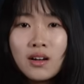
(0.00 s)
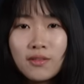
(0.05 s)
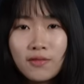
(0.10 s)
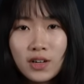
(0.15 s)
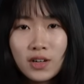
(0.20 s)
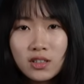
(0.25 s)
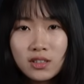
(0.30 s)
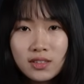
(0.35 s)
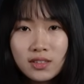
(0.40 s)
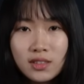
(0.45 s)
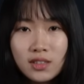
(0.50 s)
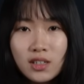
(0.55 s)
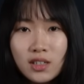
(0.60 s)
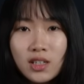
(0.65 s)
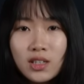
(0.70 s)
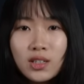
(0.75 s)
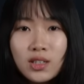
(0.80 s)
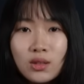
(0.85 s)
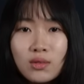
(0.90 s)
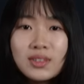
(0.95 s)
First,
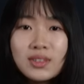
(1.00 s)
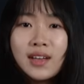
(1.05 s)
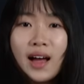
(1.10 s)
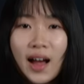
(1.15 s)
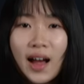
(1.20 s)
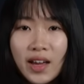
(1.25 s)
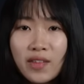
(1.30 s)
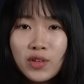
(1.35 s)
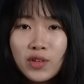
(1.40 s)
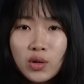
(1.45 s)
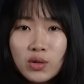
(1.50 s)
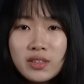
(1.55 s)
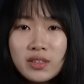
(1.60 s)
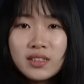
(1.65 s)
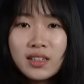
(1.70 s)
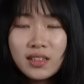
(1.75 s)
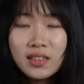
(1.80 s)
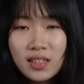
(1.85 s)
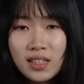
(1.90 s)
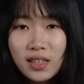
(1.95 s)
you lose high
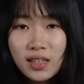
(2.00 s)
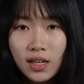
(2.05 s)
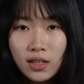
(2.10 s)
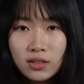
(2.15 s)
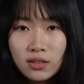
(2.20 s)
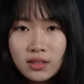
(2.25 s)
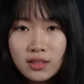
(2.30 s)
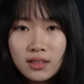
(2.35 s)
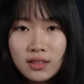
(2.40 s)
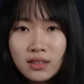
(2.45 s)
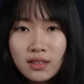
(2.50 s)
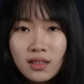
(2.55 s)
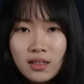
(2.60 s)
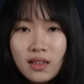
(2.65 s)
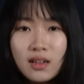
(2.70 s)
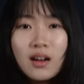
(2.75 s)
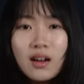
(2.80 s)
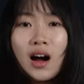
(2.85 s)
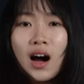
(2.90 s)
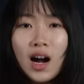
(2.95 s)
frequency details.
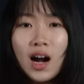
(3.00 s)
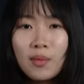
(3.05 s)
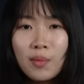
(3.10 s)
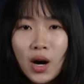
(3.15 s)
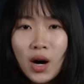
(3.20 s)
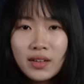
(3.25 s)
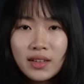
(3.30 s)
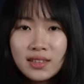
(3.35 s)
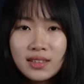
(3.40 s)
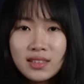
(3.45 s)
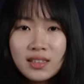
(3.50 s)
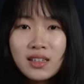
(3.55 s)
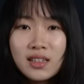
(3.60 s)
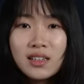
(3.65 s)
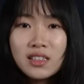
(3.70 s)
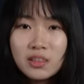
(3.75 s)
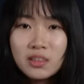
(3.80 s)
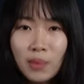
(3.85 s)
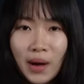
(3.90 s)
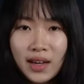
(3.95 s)
Harmonics,
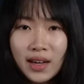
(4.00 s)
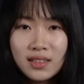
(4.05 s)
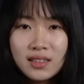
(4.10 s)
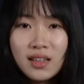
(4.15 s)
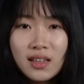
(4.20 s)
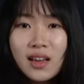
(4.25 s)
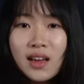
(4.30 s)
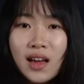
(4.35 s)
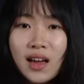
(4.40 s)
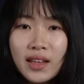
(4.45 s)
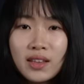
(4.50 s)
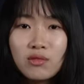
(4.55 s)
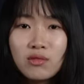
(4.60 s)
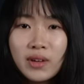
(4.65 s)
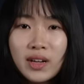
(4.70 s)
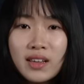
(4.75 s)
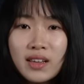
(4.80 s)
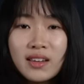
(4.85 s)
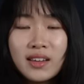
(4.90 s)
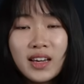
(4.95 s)
spikes, and
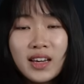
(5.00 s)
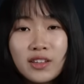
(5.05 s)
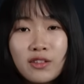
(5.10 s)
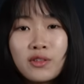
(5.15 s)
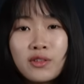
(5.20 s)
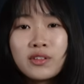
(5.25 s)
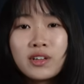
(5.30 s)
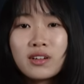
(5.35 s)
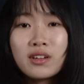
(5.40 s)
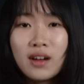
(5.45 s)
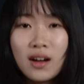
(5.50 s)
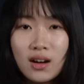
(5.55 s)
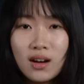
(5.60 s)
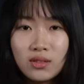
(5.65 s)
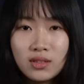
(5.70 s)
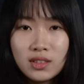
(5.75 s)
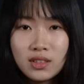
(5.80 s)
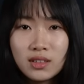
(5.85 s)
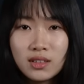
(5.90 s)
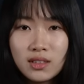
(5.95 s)
ringing get filtered out.
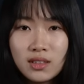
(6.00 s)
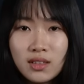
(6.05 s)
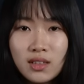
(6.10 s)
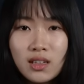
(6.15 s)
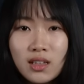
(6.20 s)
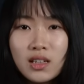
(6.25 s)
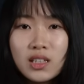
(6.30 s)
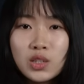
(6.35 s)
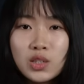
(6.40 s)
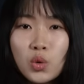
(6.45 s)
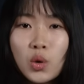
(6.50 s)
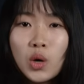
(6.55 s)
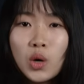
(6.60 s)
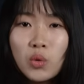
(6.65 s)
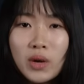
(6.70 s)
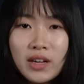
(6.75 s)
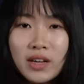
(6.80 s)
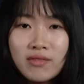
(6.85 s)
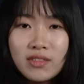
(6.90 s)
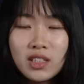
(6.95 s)
A square
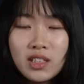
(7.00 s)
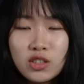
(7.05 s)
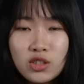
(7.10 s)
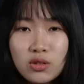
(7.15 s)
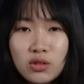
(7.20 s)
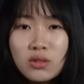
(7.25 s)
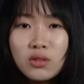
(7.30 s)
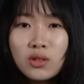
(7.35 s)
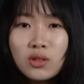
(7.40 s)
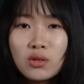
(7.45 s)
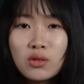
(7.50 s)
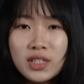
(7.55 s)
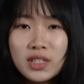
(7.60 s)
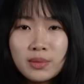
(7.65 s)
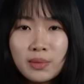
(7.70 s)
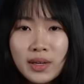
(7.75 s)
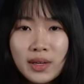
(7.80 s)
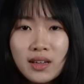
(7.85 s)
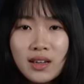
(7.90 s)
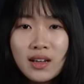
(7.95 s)
wave that should look
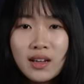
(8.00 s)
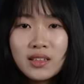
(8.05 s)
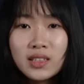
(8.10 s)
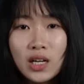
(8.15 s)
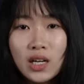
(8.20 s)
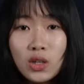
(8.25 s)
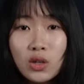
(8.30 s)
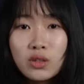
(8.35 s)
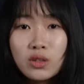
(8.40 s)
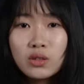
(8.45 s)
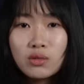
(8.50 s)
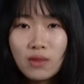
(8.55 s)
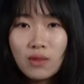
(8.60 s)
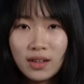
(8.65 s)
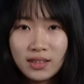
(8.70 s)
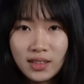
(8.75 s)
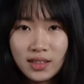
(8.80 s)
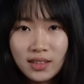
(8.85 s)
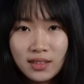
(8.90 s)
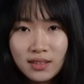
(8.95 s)
crispy now looks
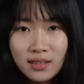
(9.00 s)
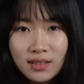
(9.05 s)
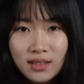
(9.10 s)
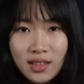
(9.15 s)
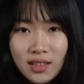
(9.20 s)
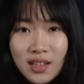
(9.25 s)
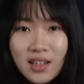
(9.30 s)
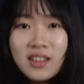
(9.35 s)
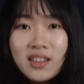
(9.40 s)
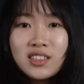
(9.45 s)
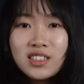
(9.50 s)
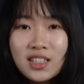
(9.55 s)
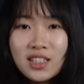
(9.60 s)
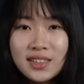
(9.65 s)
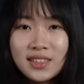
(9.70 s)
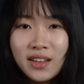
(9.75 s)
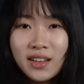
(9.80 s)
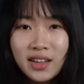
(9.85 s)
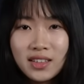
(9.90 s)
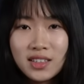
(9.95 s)
rounded,
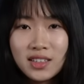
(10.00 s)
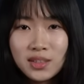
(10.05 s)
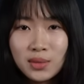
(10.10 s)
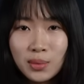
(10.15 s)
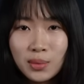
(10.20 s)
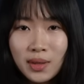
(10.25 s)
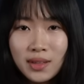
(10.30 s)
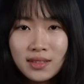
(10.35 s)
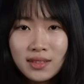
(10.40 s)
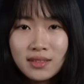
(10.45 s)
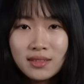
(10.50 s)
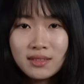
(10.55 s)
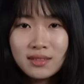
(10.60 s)
just like this one.